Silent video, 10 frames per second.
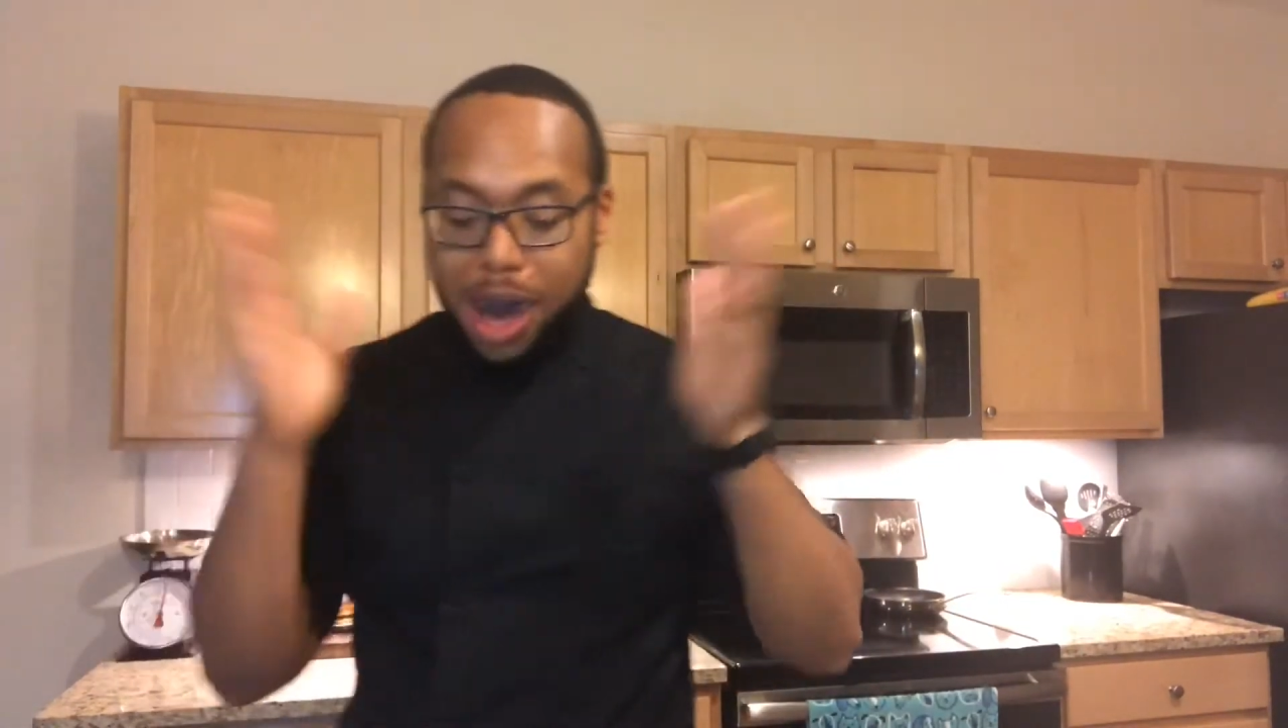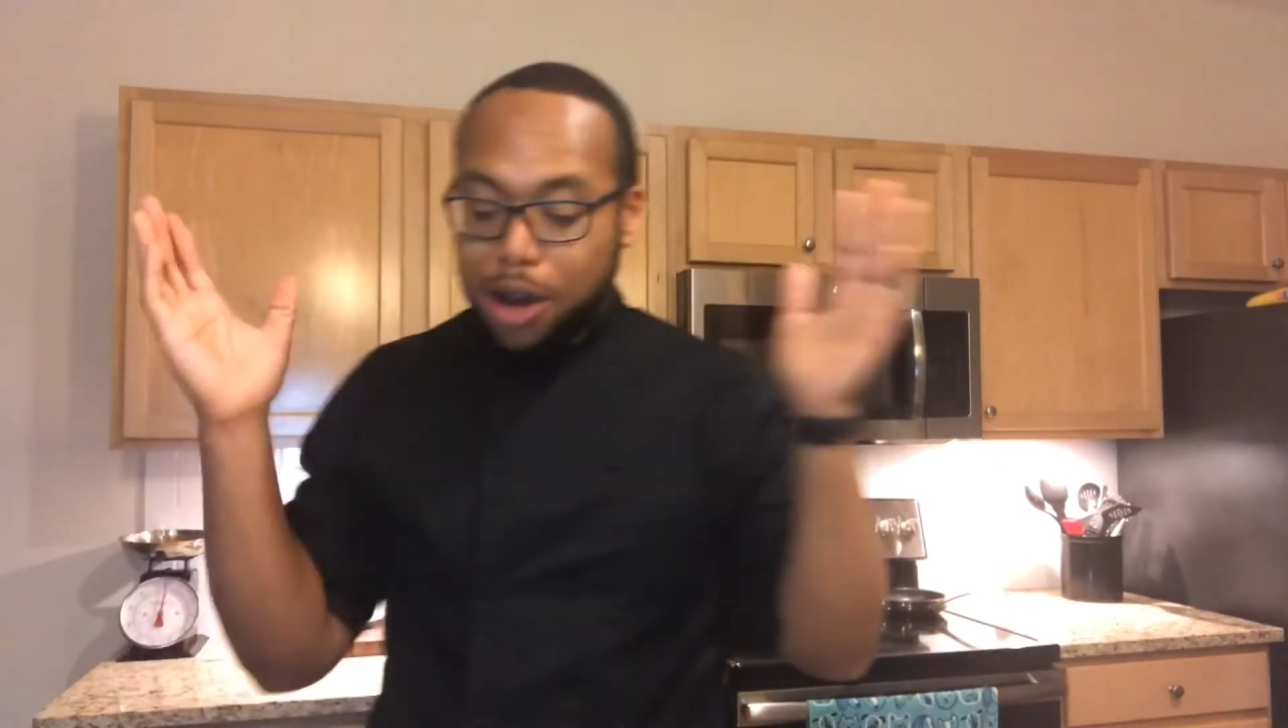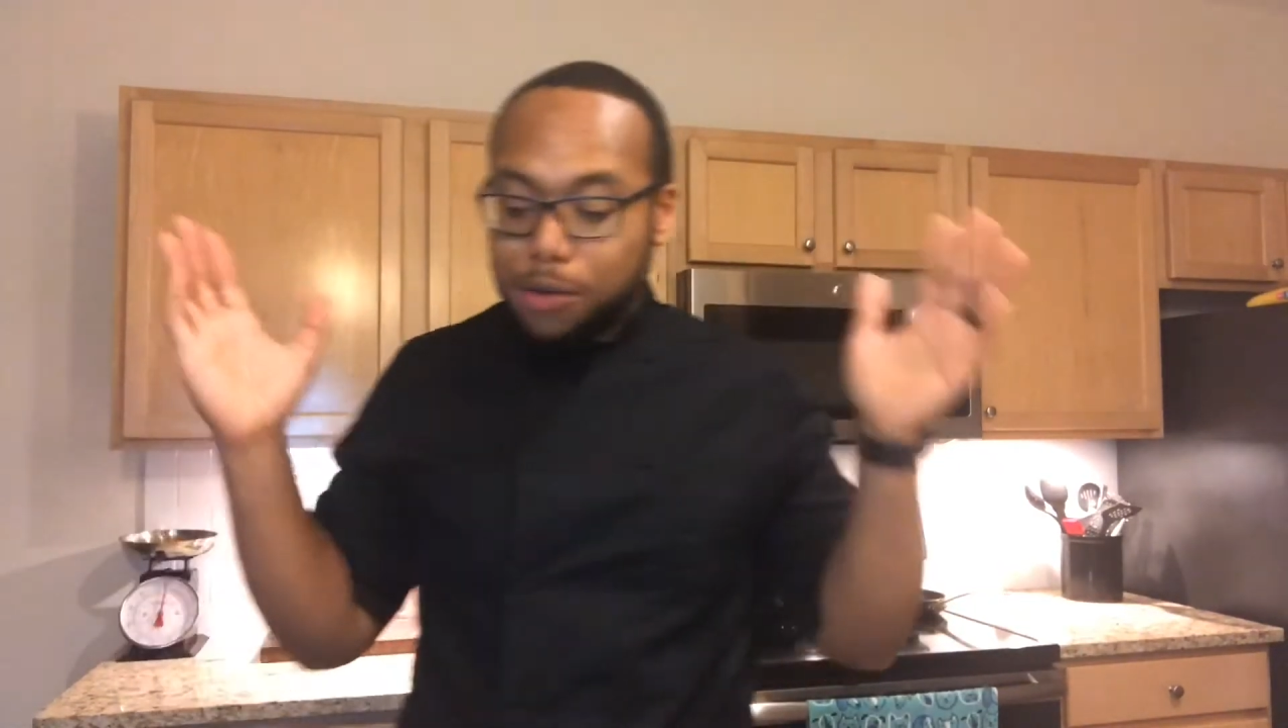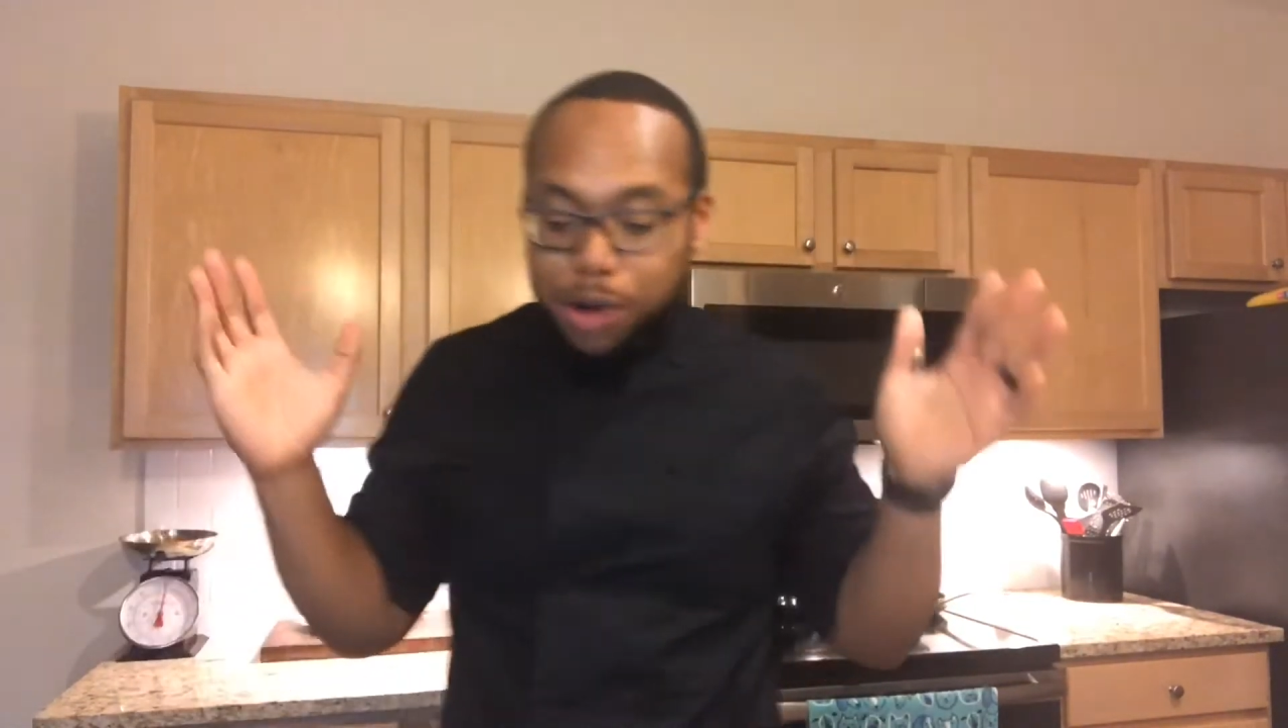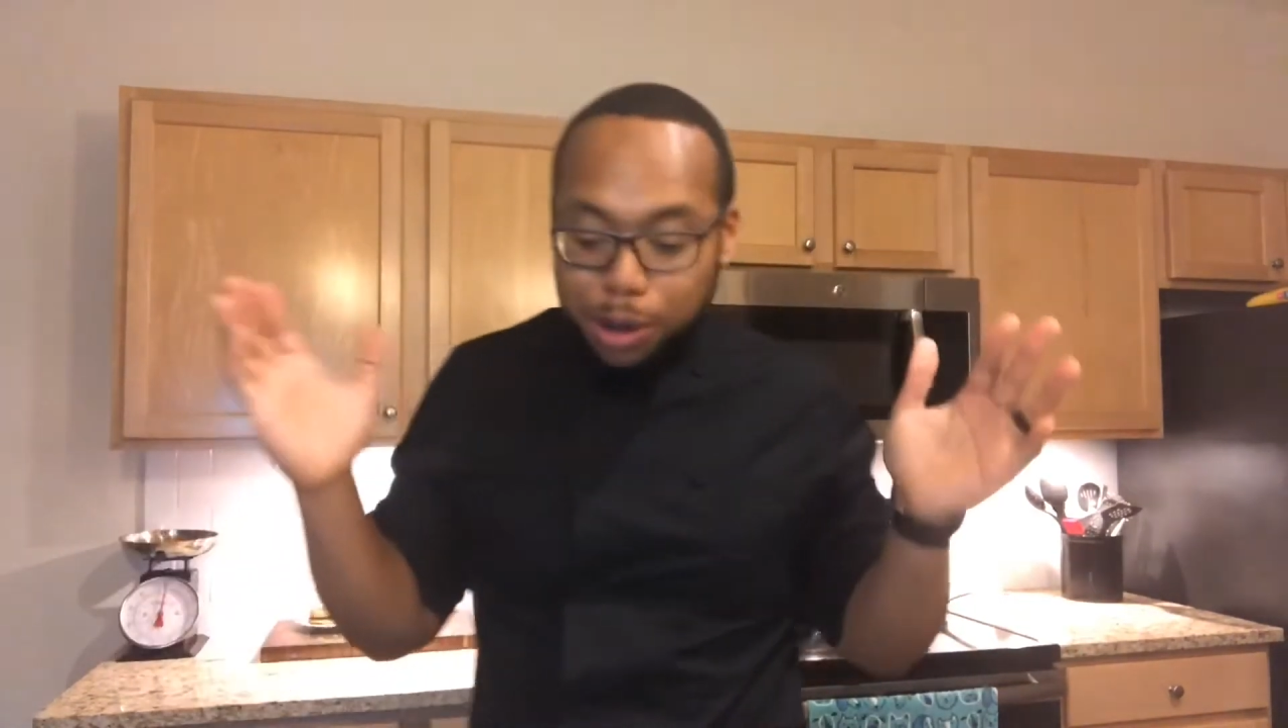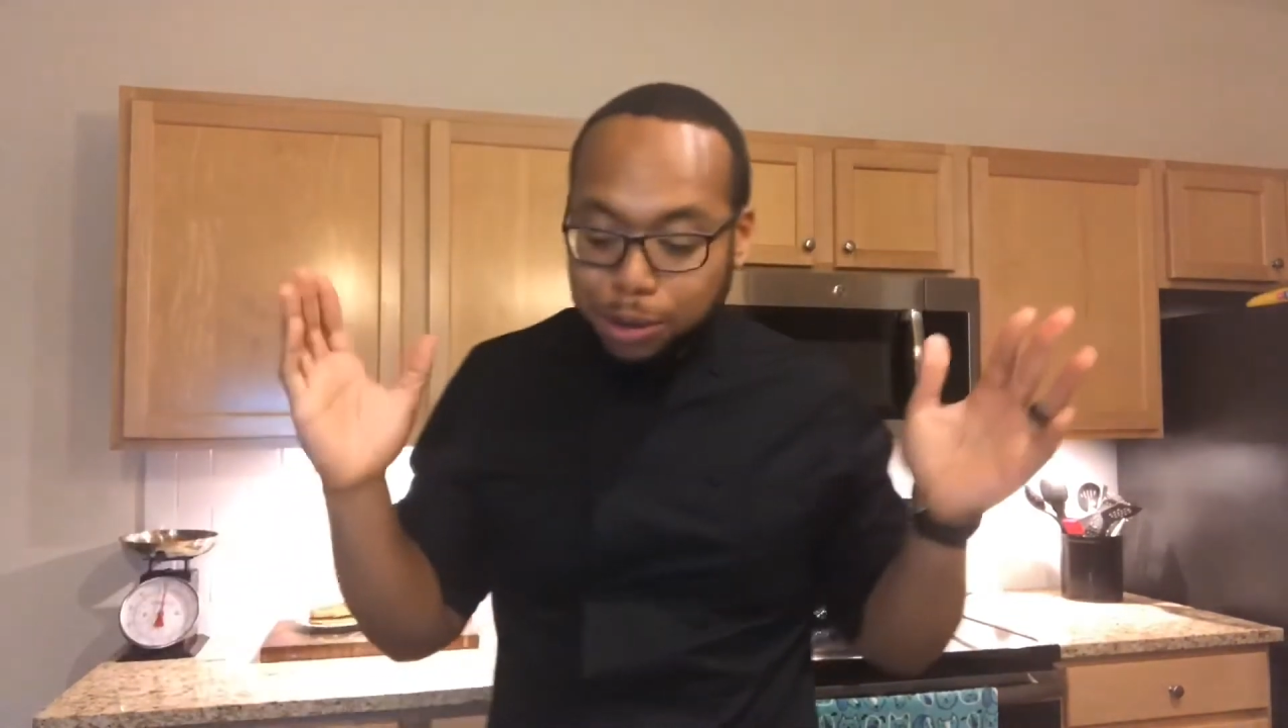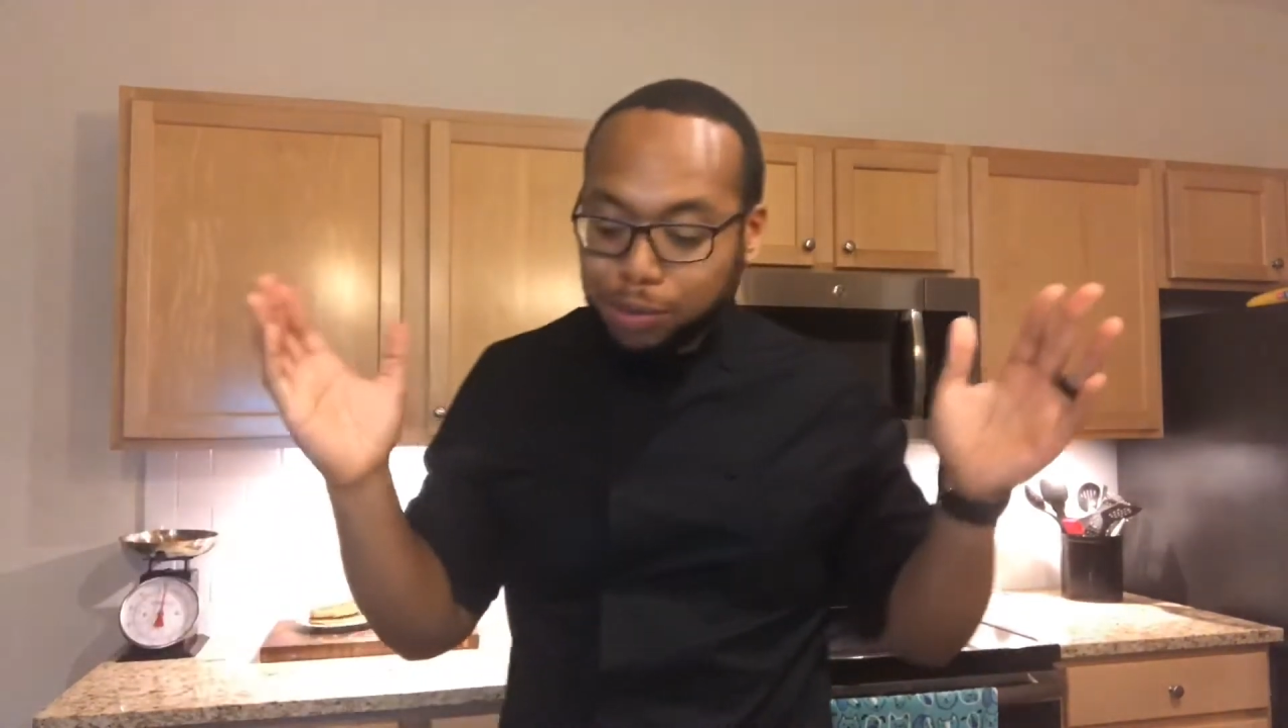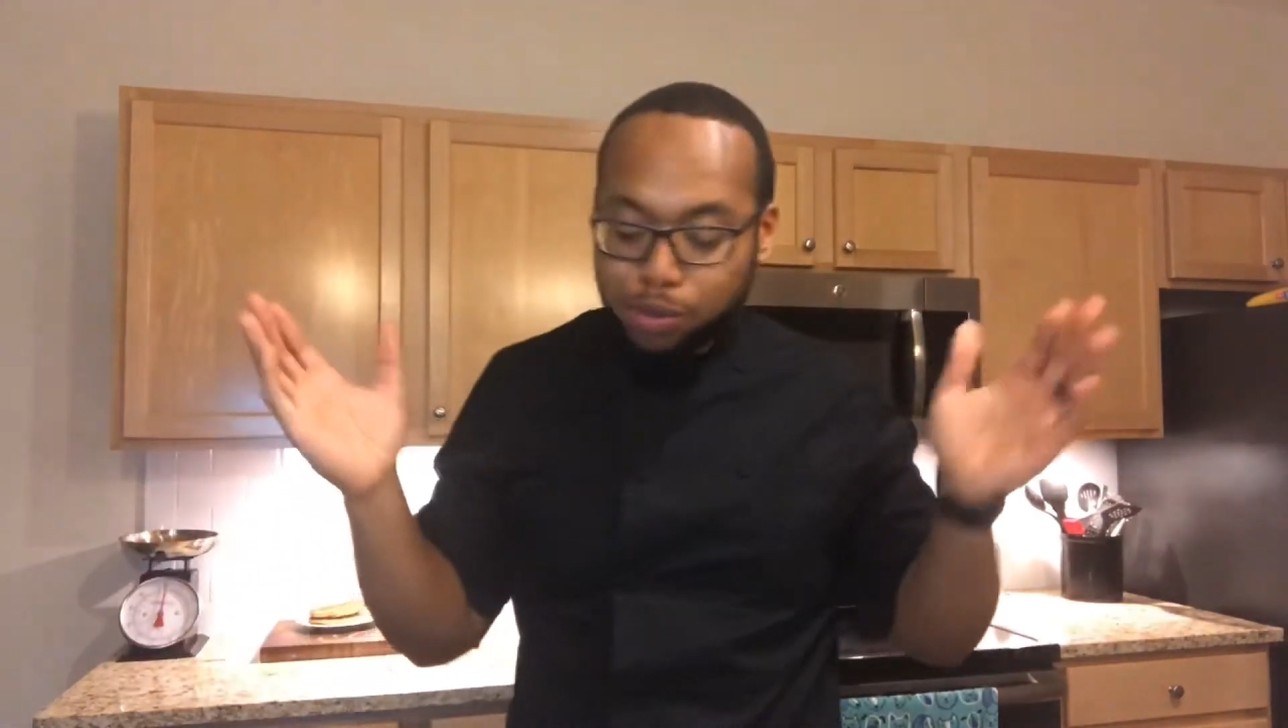don't know.